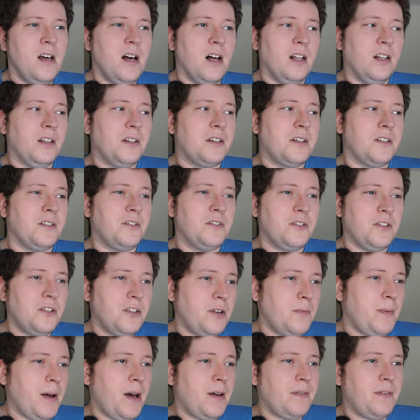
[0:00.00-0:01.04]
a little
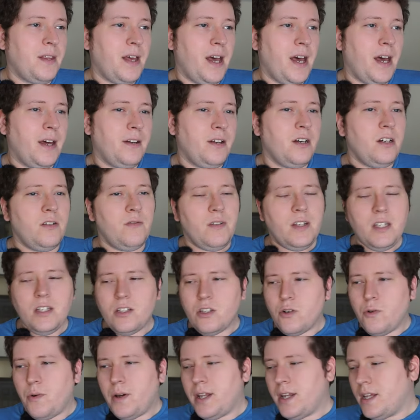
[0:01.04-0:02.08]
concerned about that. Oh,
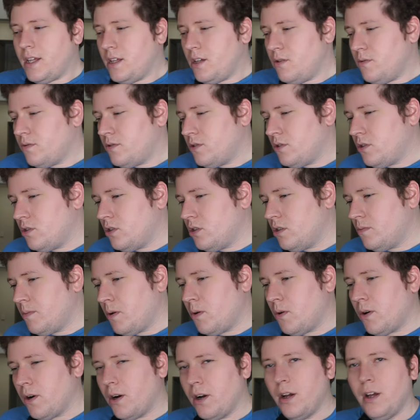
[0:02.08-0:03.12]
he's quitting YouTube.
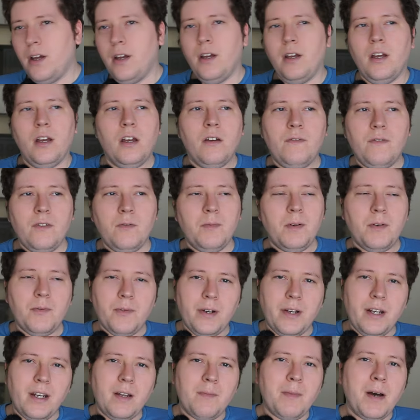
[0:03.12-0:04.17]
Or if you've been
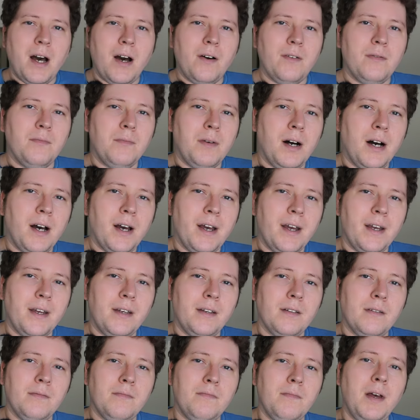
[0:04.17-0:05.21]
reading about
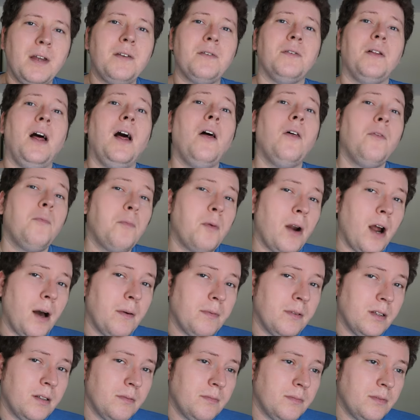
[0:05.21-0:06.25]
my mental health
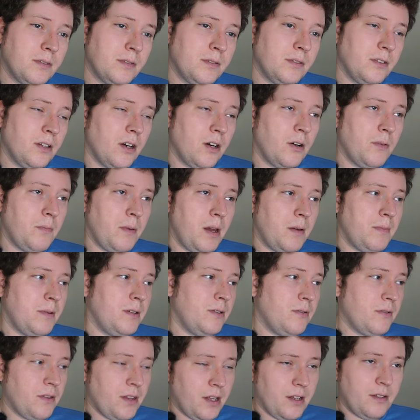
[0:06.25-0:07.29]
problems, you know, maybe
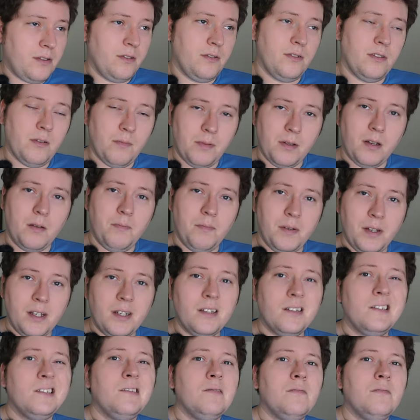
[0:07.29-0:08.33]
you think there's something a bit